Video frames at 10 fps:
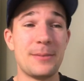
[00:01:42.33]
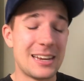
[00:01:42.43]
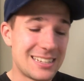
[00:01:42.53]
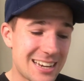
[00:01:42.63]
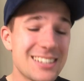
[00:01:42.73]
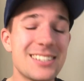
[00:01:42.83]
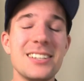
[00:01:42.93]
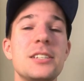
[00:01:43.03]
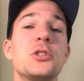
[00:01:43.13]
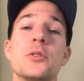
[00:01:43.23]

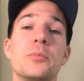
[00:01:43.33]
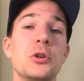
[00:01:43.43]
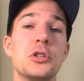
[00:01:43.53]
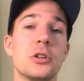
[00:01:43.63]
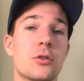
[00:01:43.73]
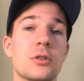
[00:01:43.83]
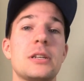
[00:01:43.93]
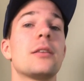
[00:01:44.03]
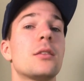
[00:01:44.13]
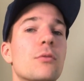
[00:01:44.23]
intensity distribution across
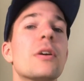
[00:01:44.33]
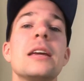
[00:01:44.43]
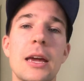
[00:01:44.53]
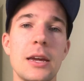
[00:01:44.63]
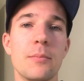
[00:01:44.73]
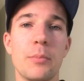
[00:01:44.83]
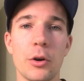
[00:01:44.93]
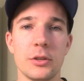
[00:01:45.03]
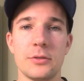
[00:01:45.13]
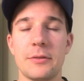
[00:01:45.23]
our three key
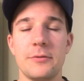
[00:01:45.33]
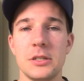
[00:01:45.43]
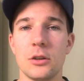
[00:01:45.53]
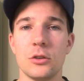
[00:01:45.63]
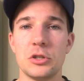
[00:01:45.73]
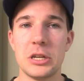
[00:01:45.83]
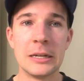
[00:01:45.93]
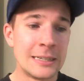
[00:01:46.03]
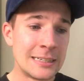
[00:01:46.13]
components of our physiology.